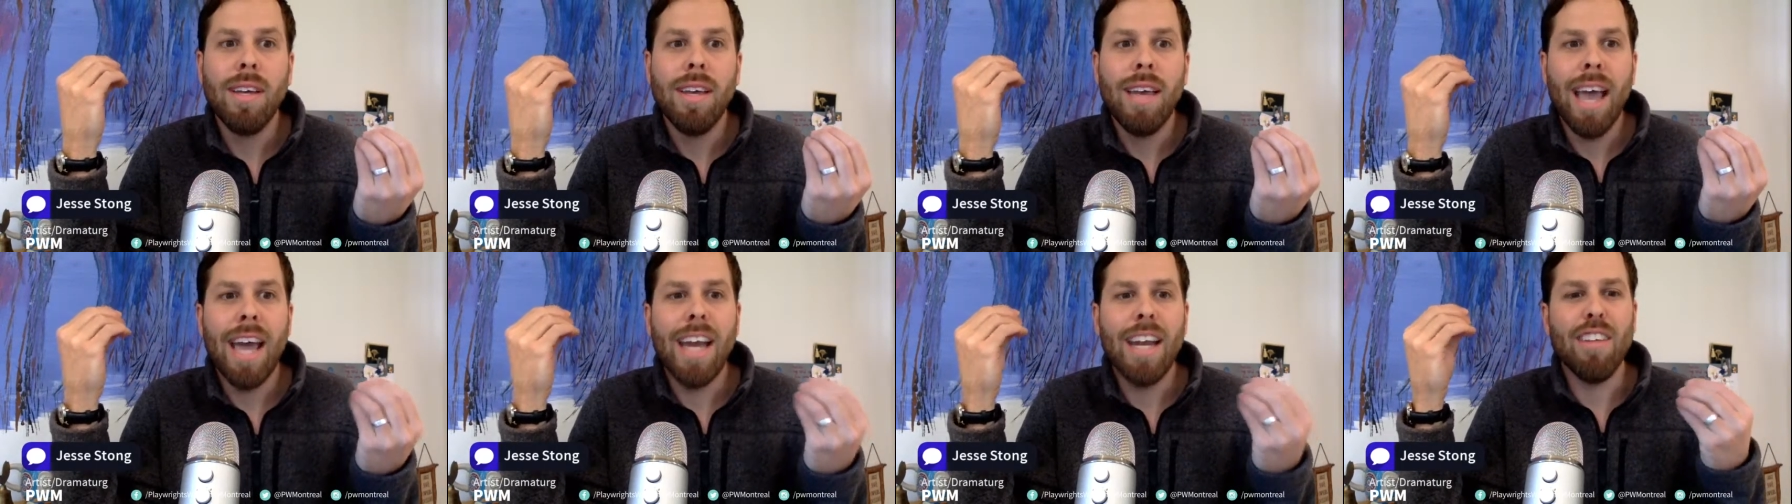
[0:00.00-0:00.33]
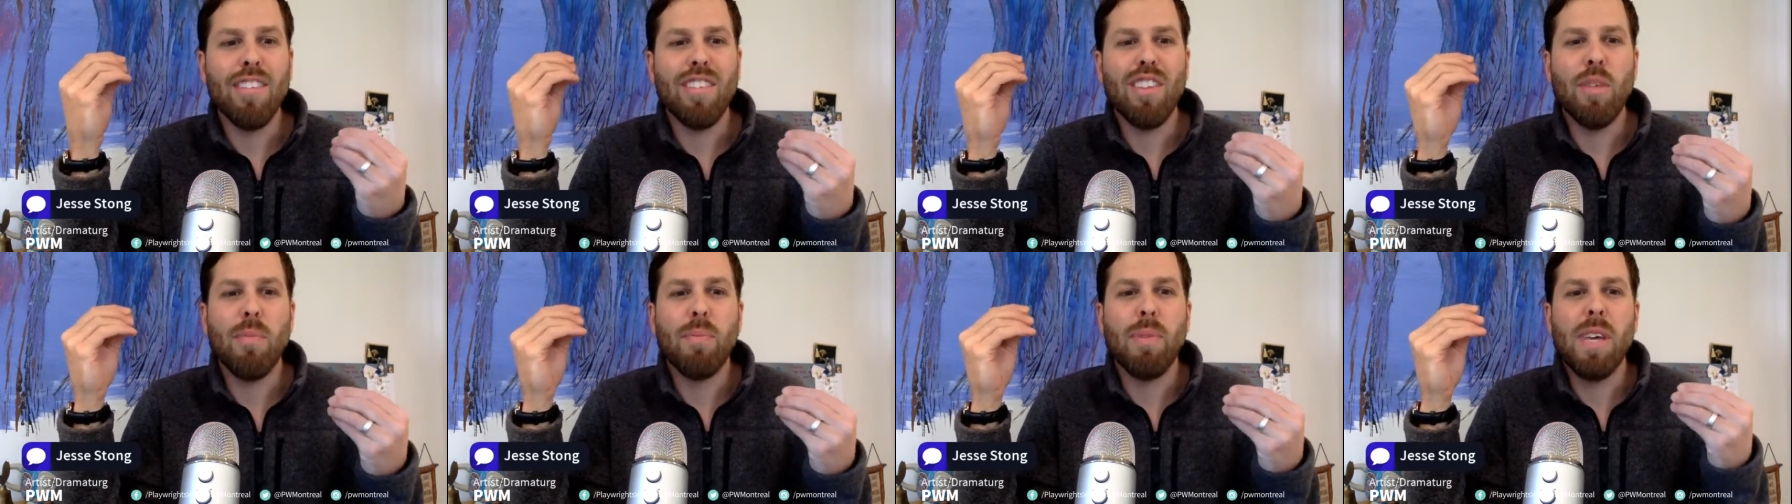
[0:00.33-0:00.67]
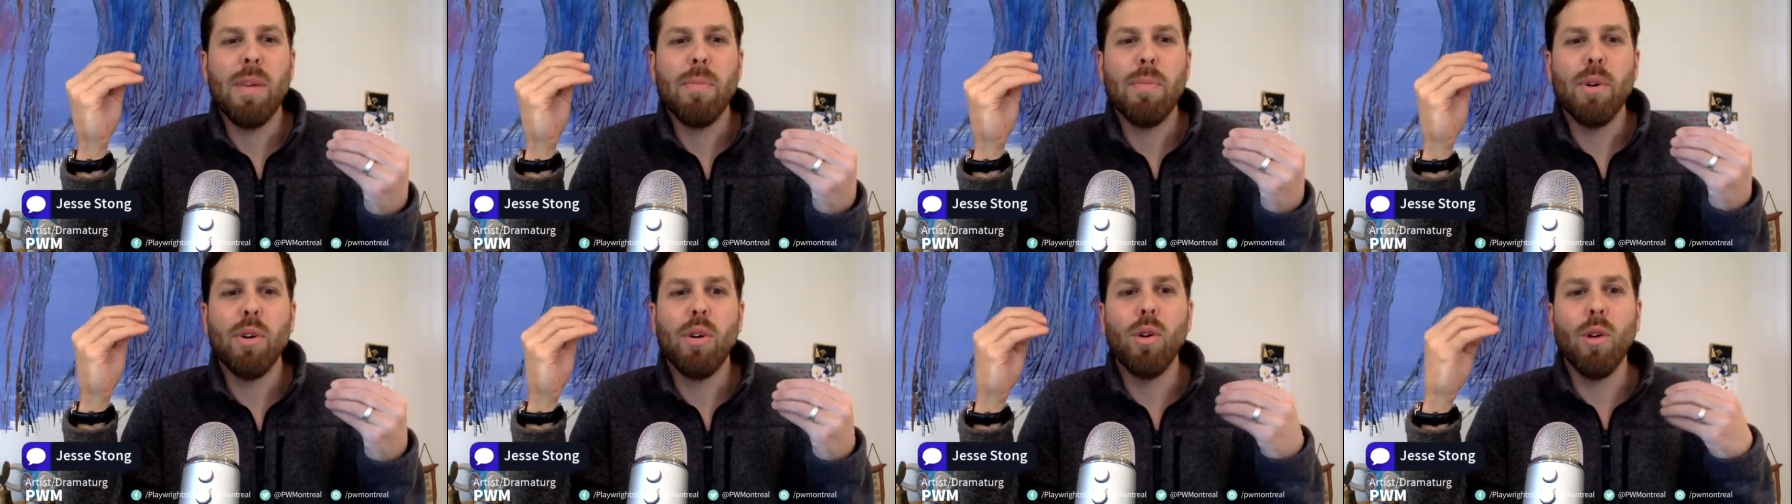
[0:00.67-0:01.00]
and it's the
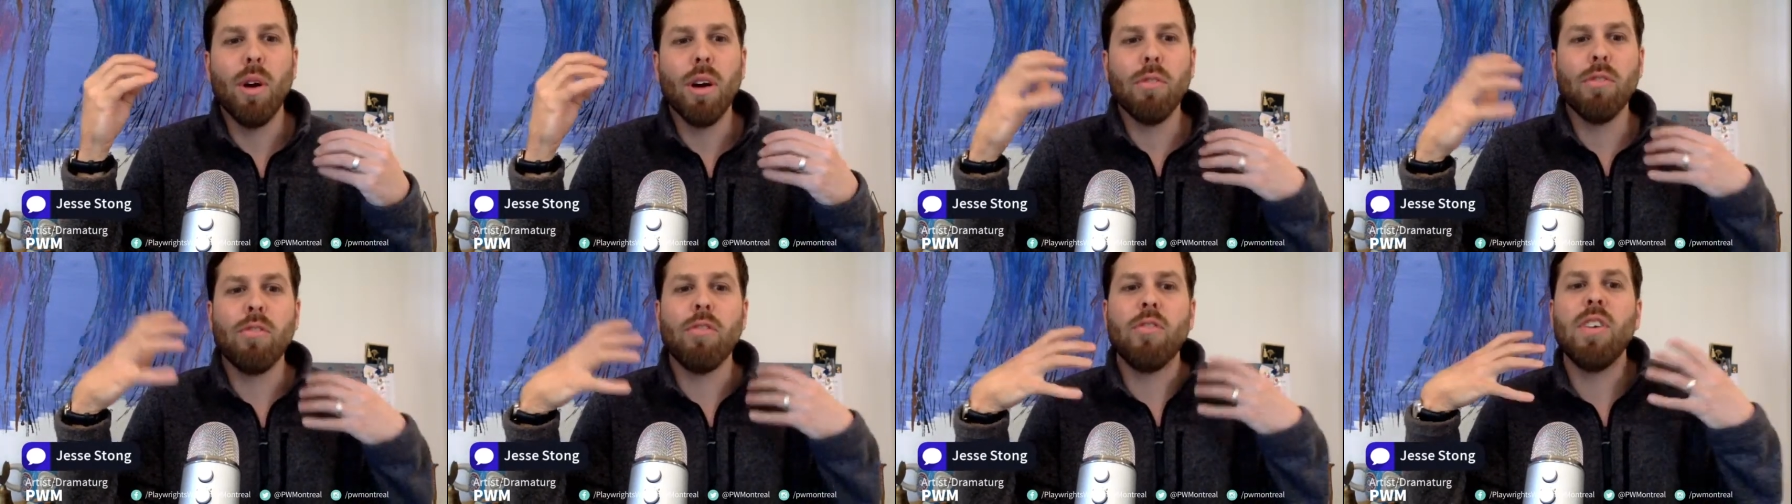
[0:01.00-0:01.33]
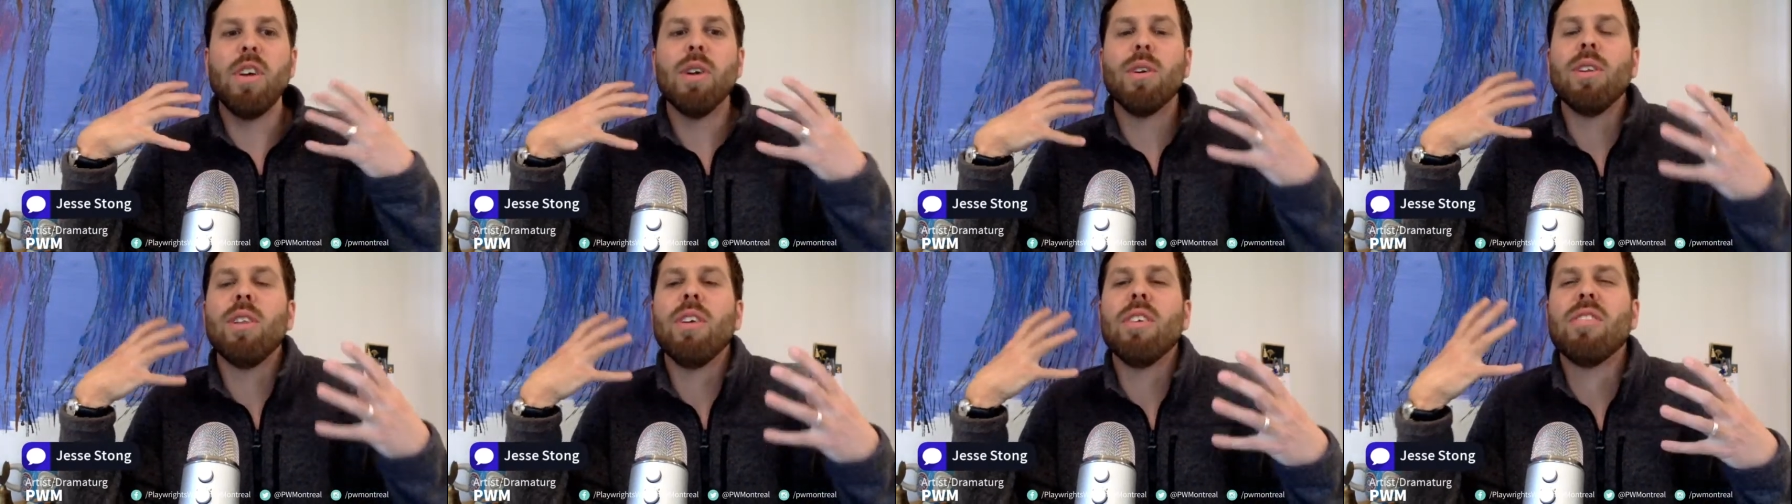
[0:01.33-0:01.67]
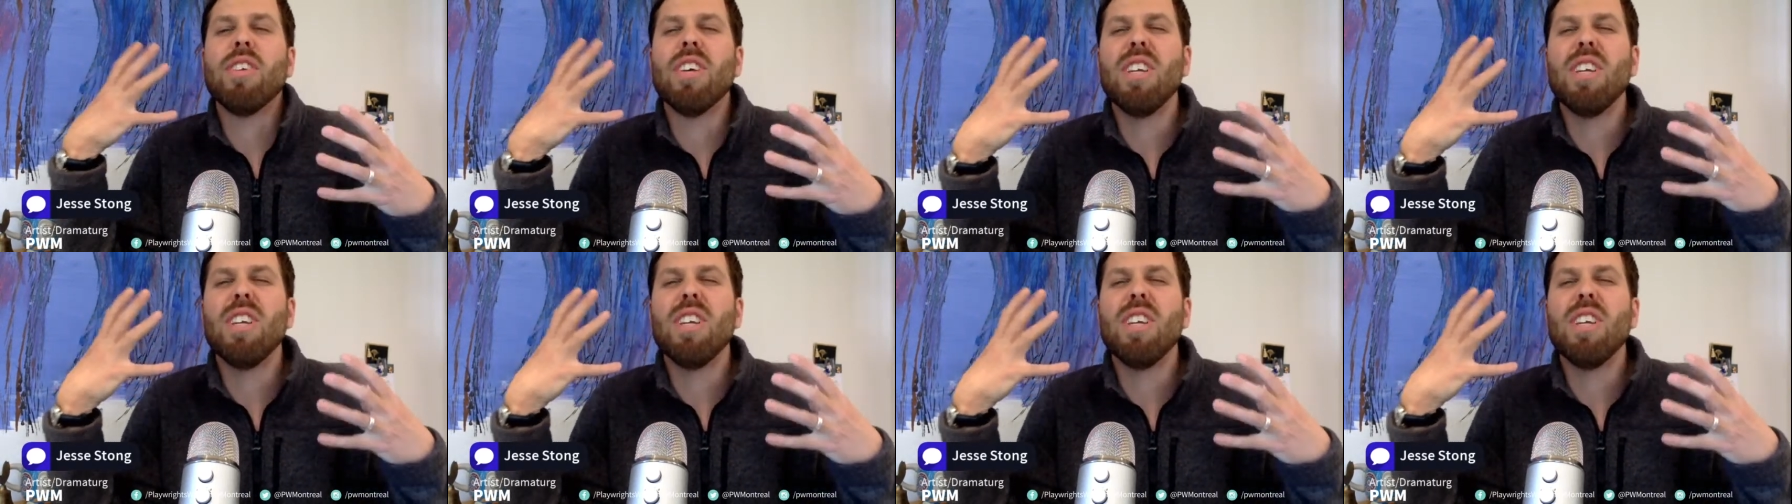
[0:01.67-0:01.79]
people who are fearless